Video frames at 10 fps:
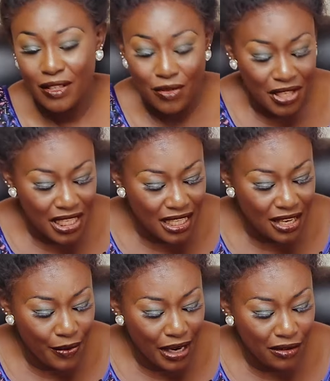You read
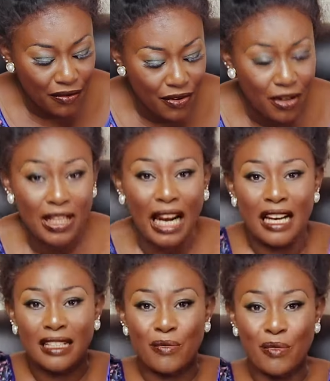the word of God,
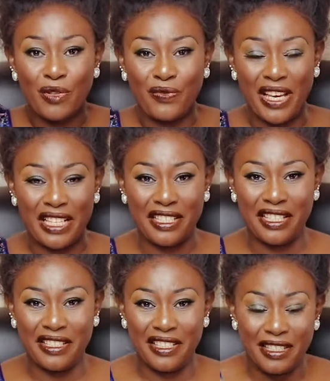an atmosphere
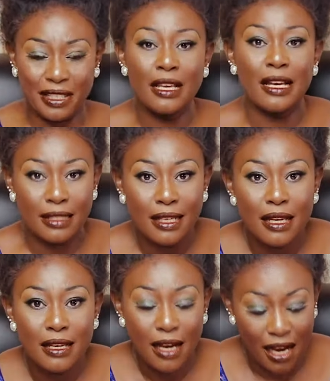changes. Yes,
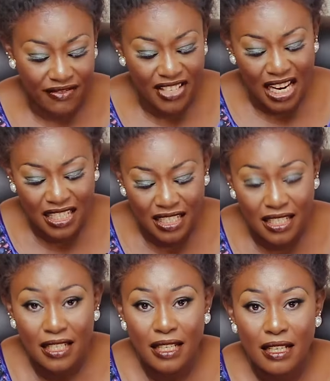I've done it.